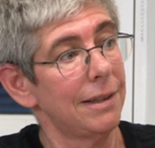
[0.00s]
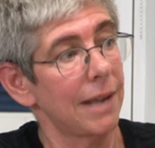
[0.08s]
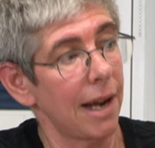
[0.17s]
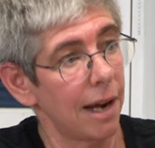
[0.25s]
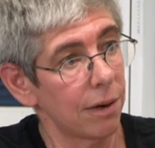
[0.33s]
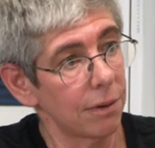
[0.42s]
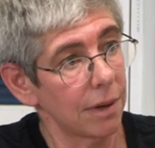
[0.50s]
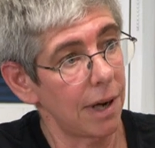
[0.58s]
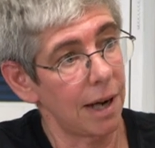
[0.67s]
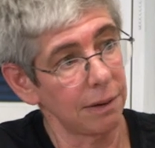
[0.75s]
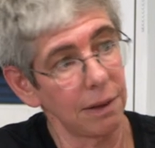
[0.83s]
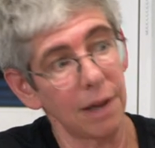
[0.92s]
down
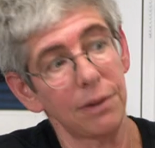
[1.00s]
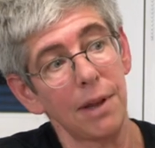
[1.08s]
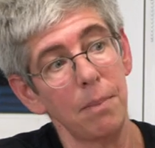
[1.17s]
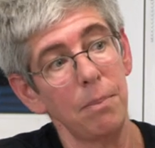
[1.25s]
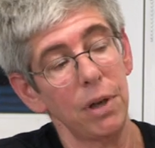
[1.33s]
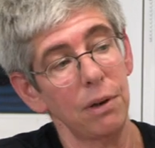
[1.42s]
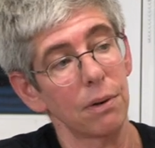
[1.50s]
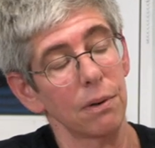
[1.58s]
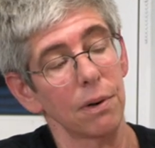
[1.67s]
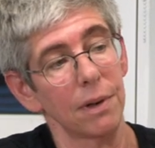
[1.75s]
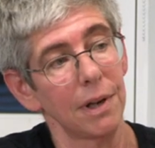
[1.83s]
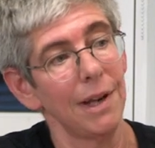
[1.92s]
and let them be
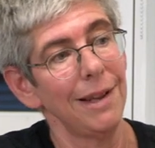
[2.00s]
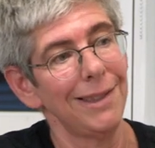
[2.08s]
heard